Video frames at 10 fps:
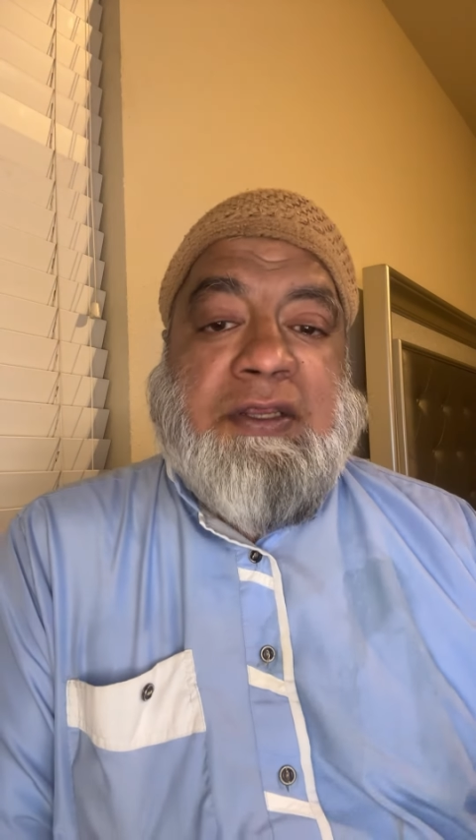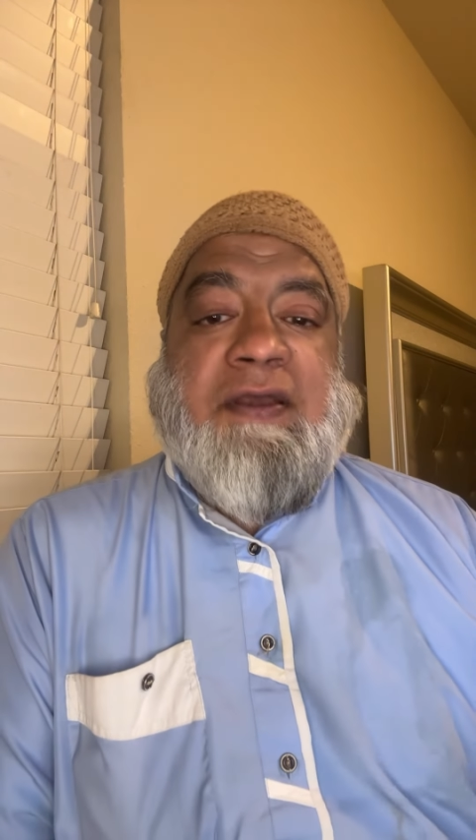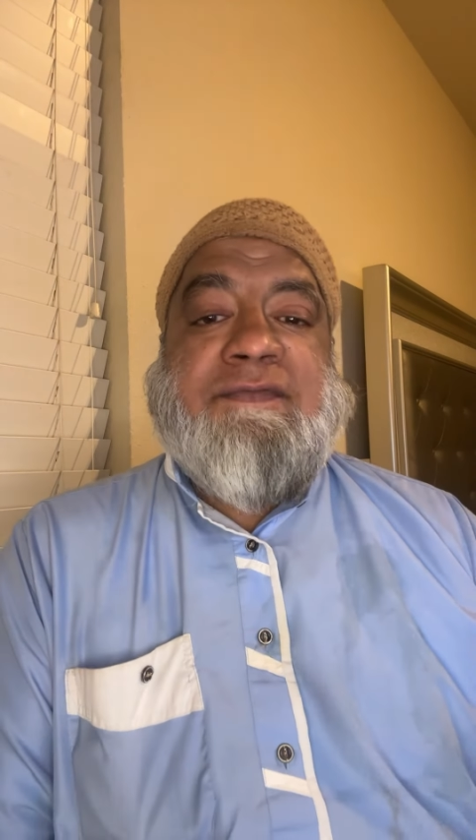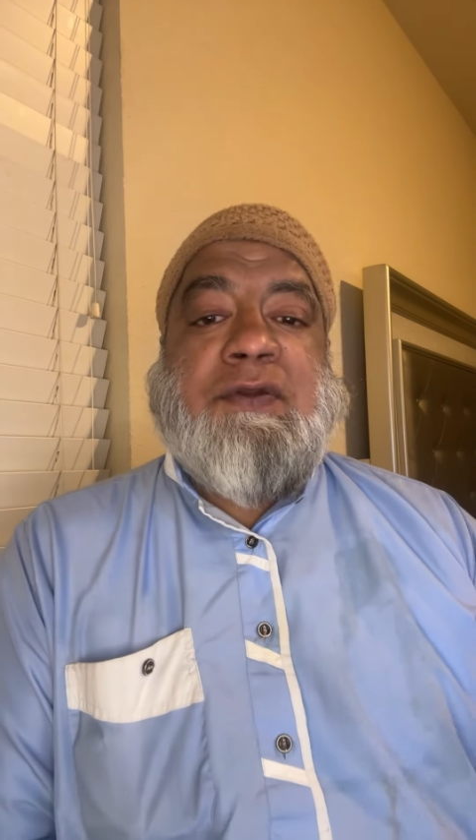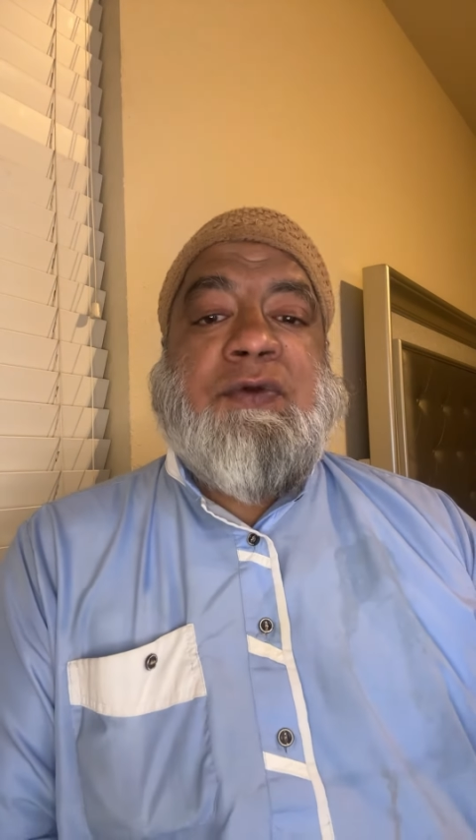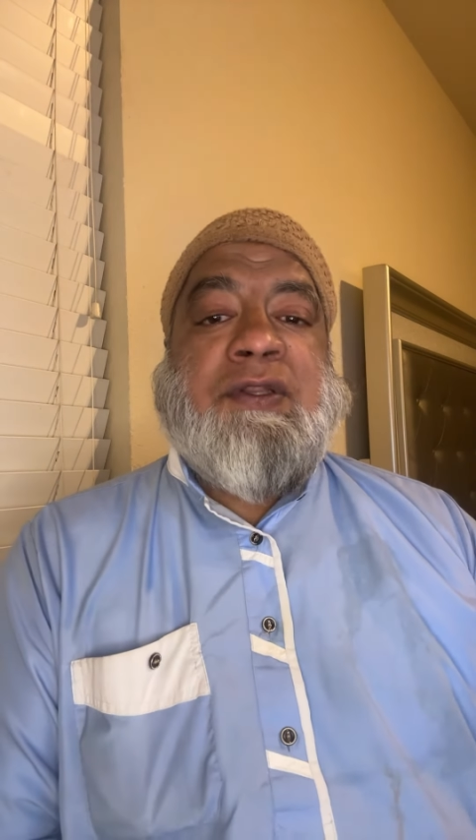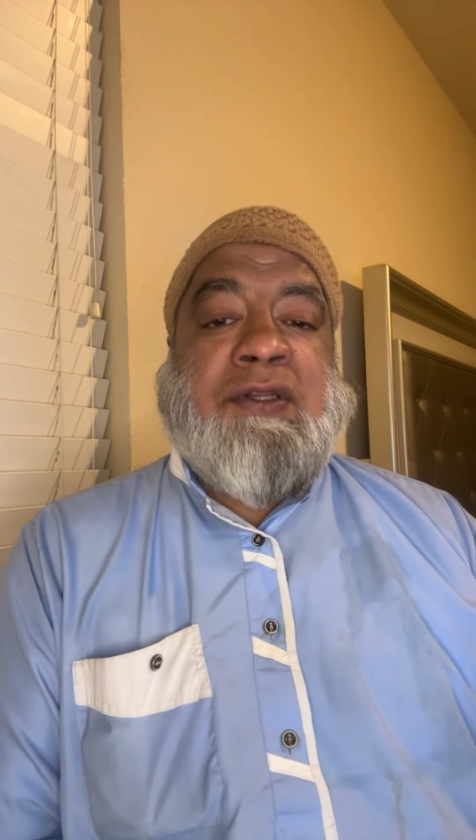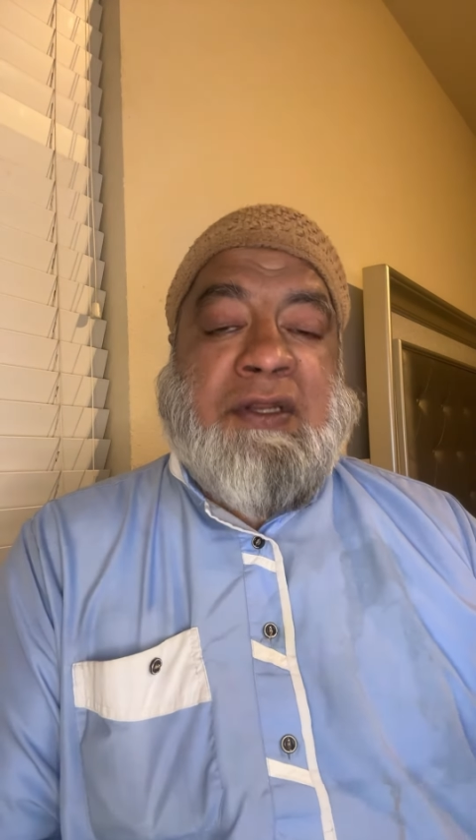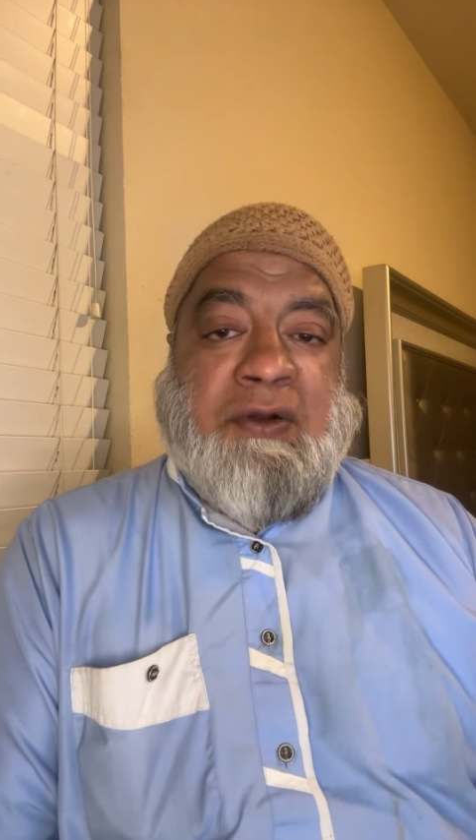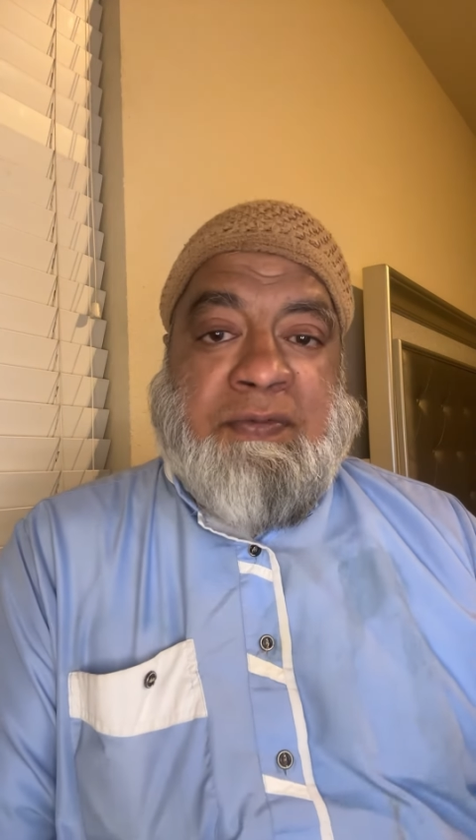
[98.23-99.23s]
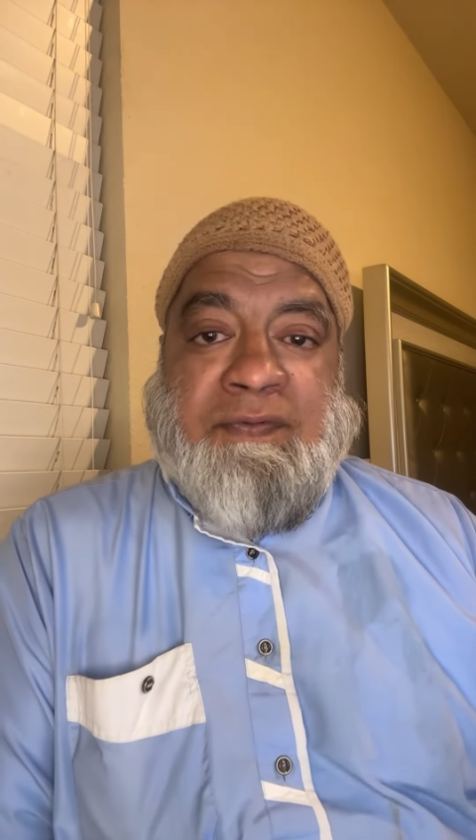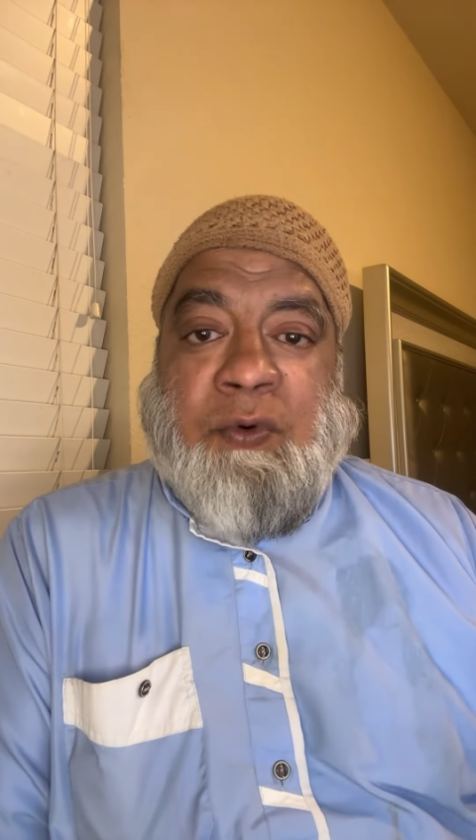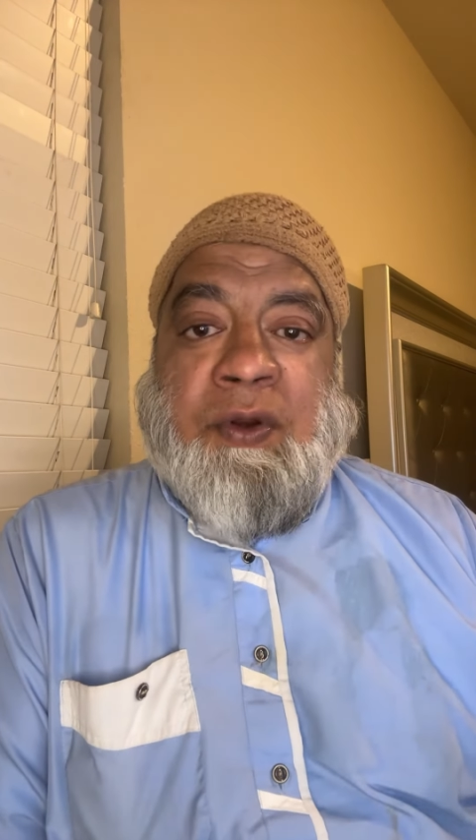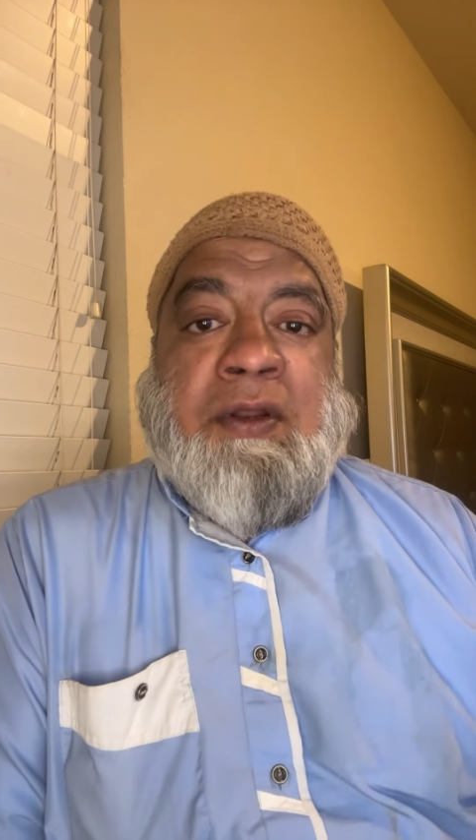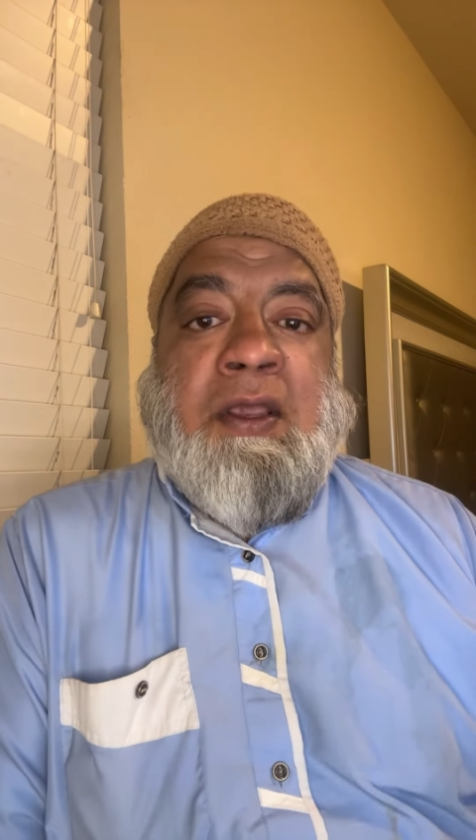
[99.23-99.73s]
You have to look at the letter
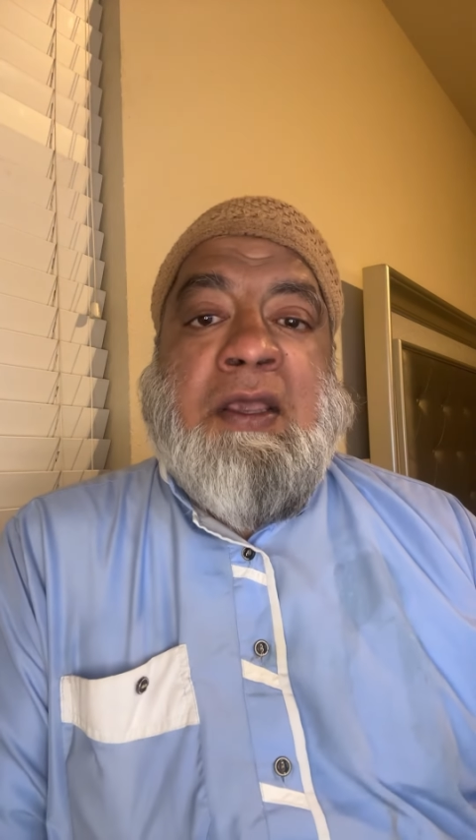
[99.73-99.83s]
before it,